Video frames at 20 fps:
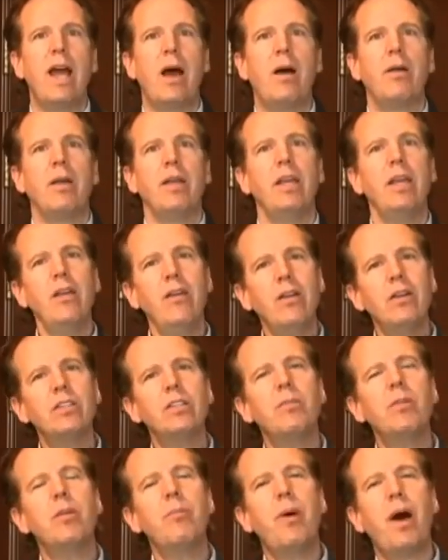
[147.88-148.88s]
Now, here are
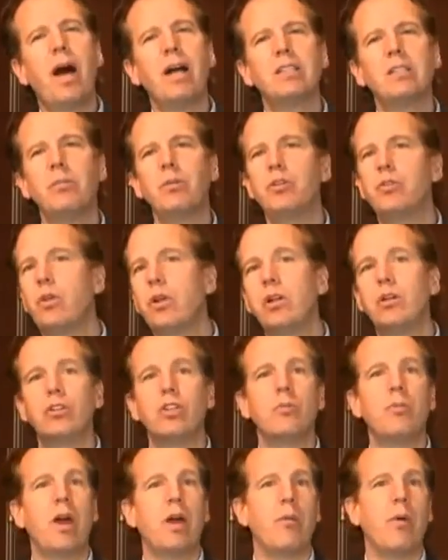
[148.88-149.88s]
some of the possible
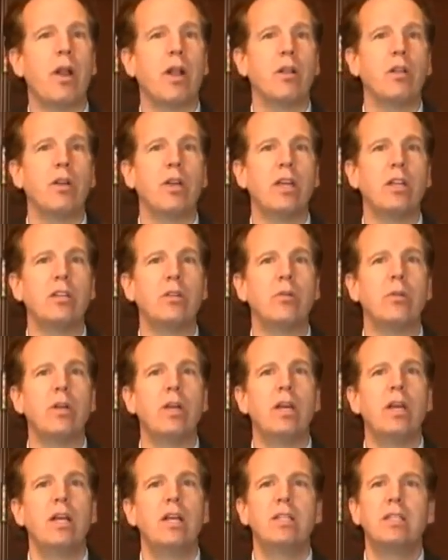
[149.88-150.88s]
triggers you might want to look into.
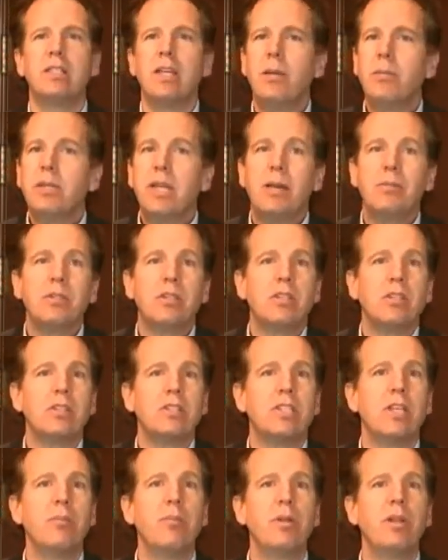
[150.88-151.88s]
Sometimes it's
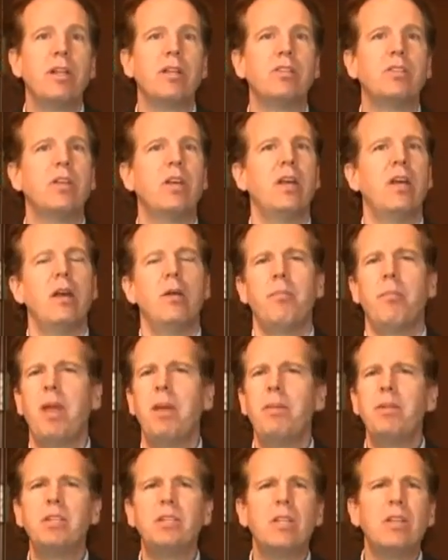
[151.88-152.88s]
as simple as
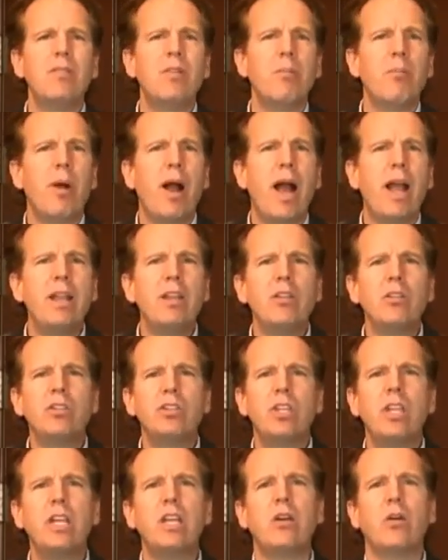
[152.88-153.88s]
maybe just even biting your
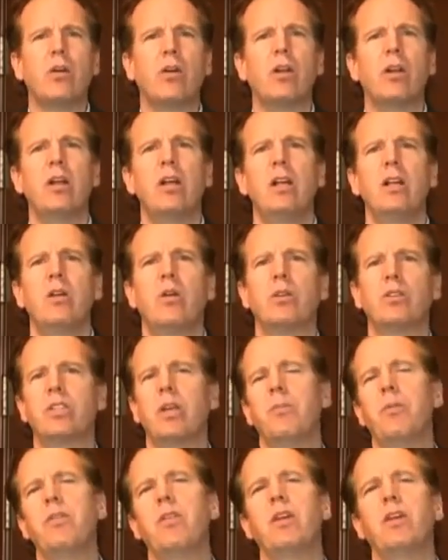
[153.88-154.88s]
cheek or
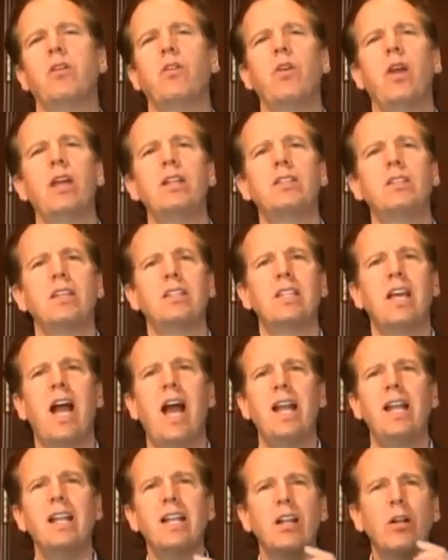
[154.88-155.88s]
something that creates a
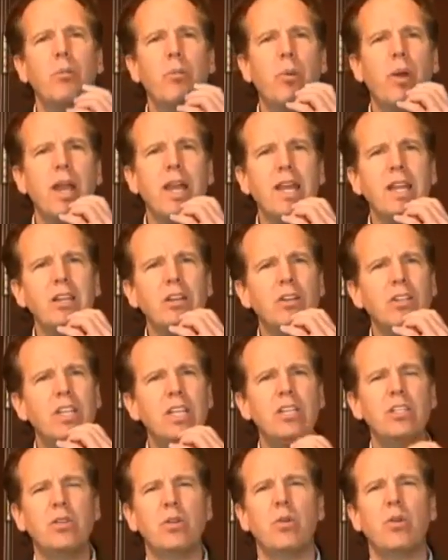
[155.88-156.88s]
tiny little break in your
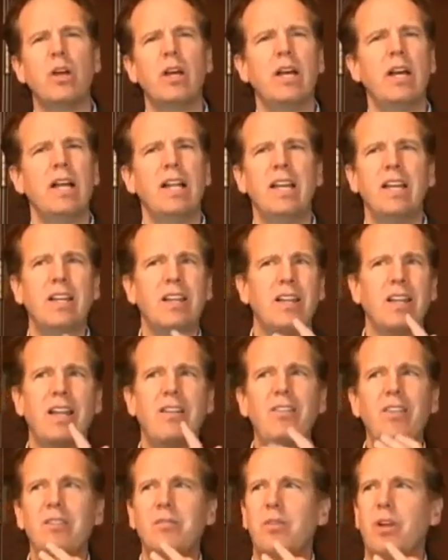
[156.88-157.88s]
tissue, like
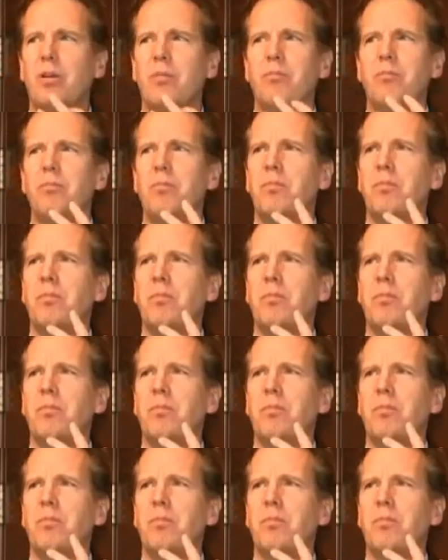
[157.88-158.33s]
even